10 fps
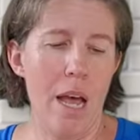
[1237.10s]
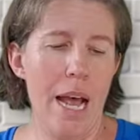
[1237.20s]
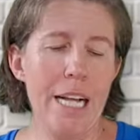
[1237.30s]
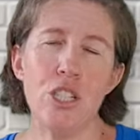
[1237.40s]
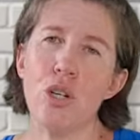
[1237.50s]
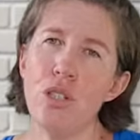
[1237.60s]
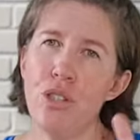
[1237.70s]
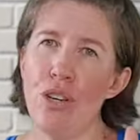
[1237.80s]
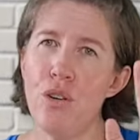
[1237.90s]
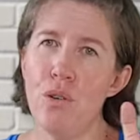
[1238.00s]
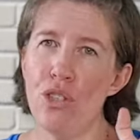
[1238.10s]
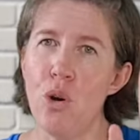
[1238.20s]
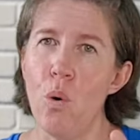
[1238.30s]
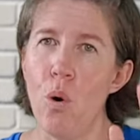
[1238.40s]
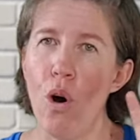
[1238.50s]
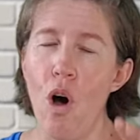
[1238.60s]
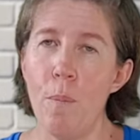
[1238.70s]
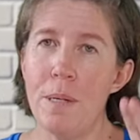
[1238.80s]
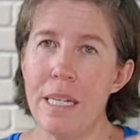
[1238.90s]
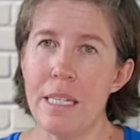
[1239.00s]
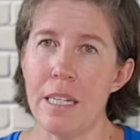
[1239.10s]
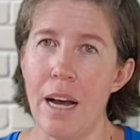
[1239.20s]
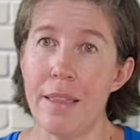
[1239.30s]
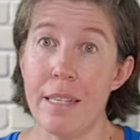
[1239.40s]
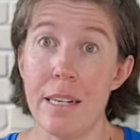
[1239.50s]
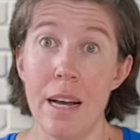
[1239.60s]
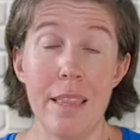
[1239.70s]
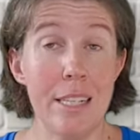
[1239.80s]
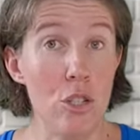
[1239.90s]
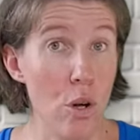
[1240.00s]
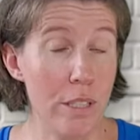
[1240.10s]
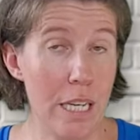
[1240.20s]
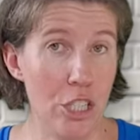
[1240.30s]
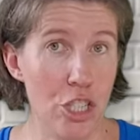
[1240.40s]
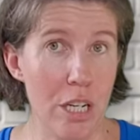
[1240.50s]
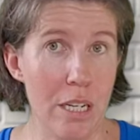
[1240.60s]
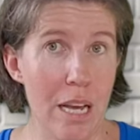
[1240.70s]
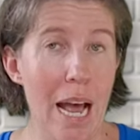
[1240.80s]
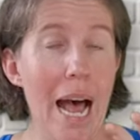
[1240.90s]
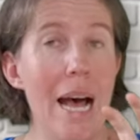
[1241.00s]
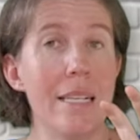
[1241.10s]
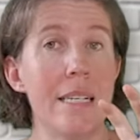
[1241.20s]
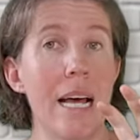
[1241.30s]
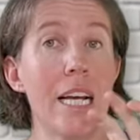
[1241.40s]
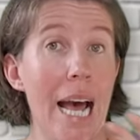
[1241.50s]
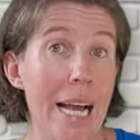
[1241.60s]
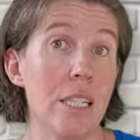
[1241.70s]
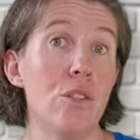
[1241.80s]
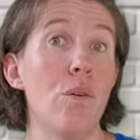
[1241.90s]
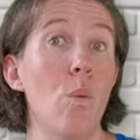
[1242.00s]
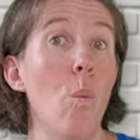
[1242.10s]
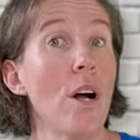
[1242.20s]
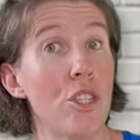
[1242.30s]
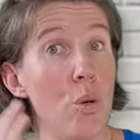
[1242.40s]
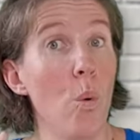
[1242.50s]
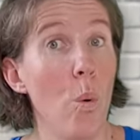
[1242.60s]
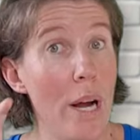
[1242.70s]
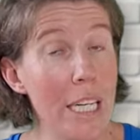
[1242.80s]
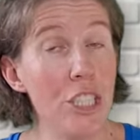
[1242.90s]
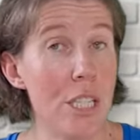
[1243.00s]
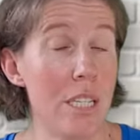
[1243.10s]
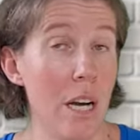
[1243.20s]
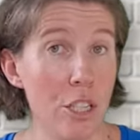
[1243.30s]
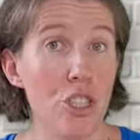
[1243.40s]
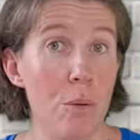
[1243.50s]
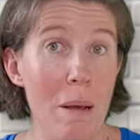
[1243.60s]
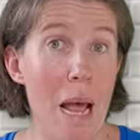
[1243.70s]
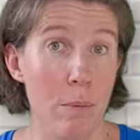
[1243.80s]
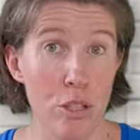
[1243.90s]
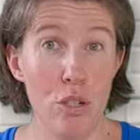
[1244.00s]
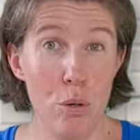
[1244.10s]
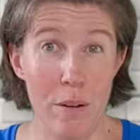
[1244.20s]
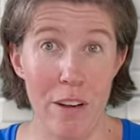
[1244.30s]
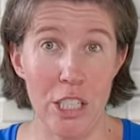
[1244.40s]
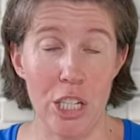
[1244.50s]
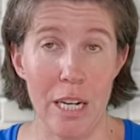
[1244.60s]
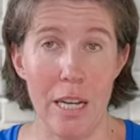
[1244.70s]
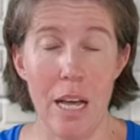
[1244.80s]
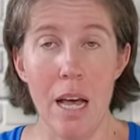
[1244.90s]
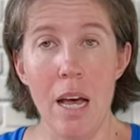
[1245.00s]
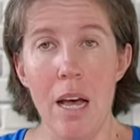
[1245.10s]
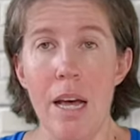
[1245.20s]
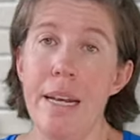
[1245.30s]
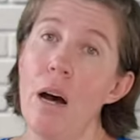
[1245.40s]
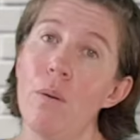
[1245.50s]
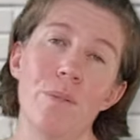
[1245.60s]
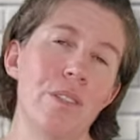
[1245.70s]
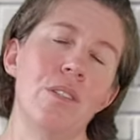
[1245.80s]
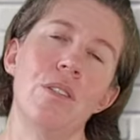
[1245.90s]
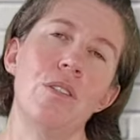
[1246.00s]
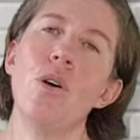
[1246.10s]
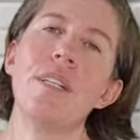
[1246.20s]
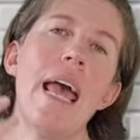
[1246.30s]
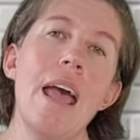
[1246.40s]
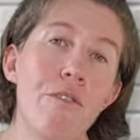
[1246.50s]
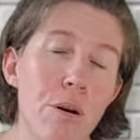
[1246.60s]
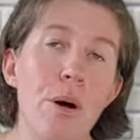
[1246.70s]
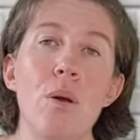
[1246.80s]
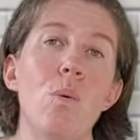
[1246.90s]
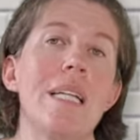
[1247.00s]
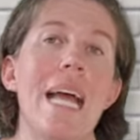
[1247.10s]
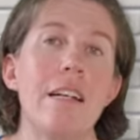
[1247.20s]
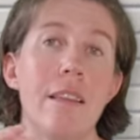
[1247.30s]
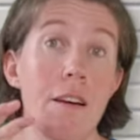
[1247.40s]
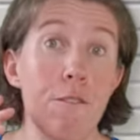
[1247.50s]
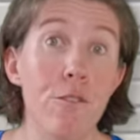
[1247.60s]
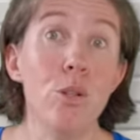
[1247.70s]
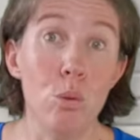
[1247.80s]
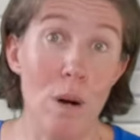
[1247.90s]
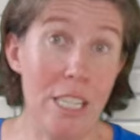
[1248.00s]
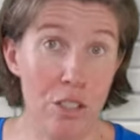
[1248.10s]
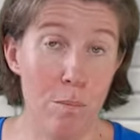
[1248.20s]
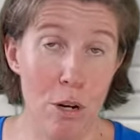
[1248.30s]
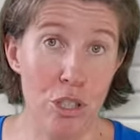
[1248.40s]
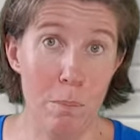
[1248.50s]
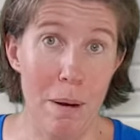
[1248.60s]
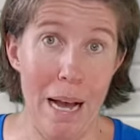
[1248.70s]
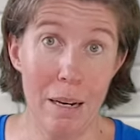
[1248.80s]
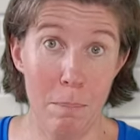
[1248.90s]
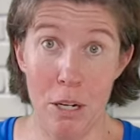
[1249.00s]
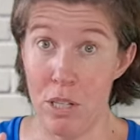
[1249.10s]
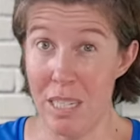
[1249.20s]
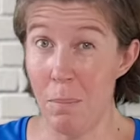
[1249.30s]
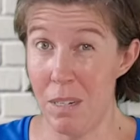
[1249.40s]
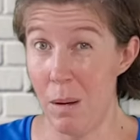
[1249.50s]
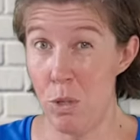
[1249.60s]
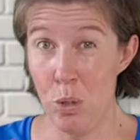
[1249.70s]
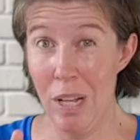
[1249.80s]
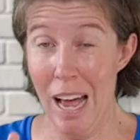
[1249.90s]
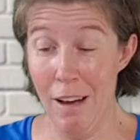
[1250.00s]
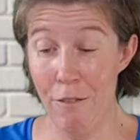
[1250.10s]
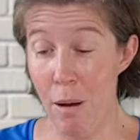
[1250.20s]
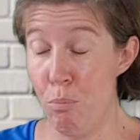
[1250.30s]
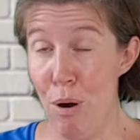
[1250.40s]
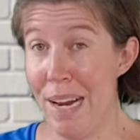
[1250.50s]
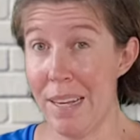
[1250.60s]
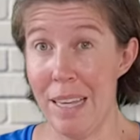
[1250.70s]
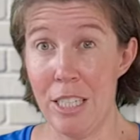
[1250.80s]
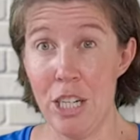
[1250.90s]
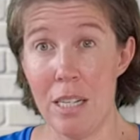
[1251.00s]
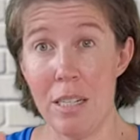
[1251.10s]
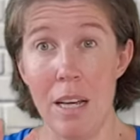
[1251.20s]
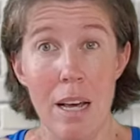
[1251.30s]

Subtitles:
It's good to use your opposite side, the side that's not injured, as a gauge for what your injured side should be able to do eventually. Now, not everybody will get their full range of motion back, because sometimes you'll have a break that just